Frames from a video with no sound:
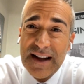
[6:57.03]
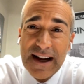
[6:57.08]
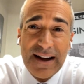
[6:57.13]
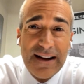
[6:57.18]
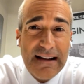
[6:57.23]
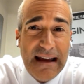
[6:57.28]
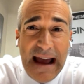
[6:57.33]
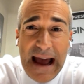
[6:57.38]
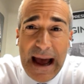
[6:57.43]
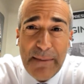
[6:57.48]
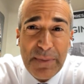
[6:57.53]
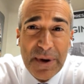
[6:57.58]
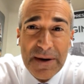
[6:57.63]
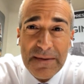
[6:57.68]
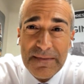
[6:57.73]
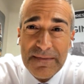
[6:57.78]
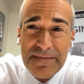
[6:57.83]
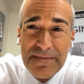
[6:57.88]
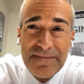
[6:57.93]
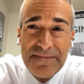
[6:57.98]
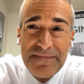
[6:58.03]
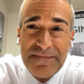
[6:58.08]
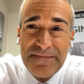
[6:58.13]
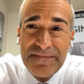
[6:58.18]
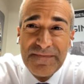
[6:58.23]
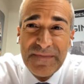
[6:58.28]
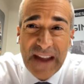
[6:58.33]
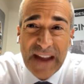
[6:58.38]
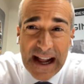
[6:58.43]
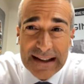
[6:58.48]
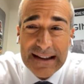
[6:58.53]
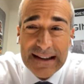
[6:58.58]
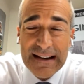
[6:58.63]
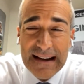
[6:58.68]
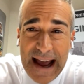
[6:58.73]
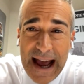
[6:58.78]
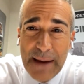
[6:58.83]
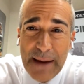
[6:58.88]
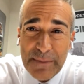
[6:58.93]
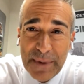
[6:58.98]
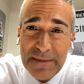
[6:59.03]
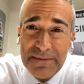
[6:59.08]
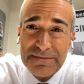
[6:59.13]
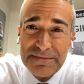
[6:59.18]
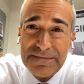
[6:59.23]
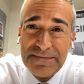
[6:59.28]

That could happen. That could happen.